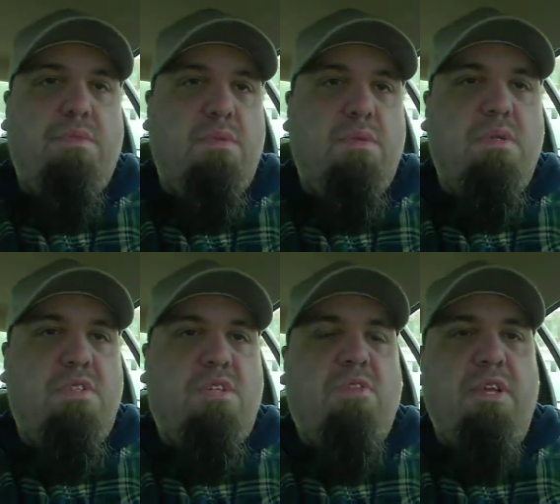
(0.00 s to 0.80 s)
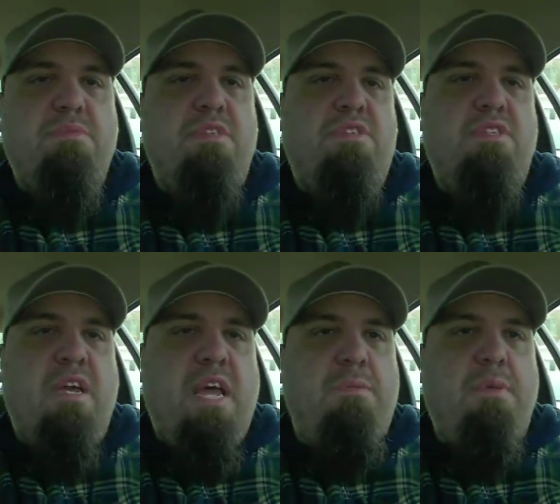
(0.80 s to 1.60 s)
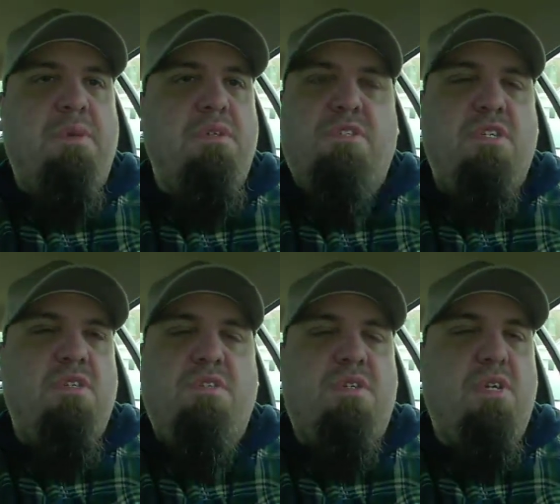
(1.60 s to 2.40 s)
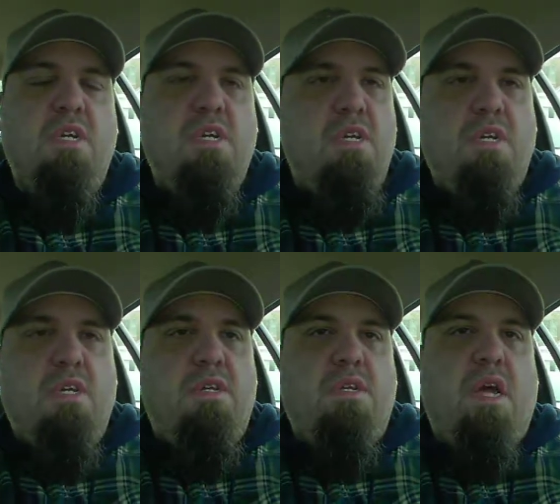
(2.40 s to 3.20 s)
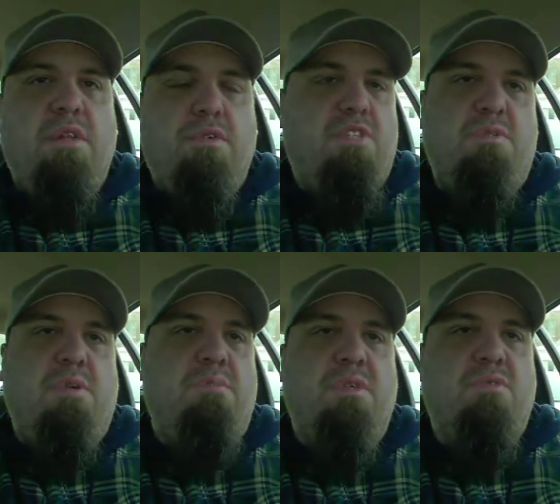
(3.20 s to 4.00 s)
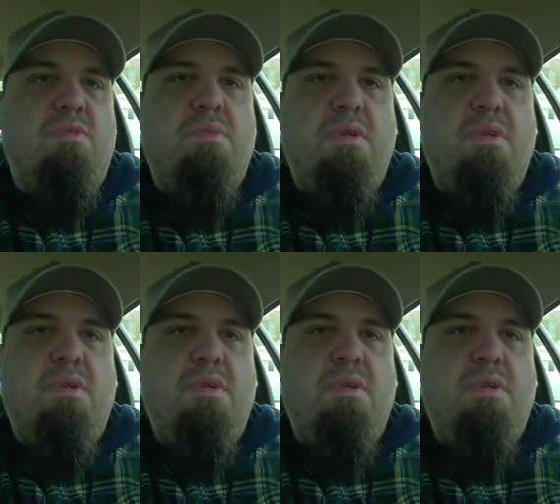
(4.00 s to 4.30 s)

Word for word: She claims that she's happy, but she's I know she's been miserable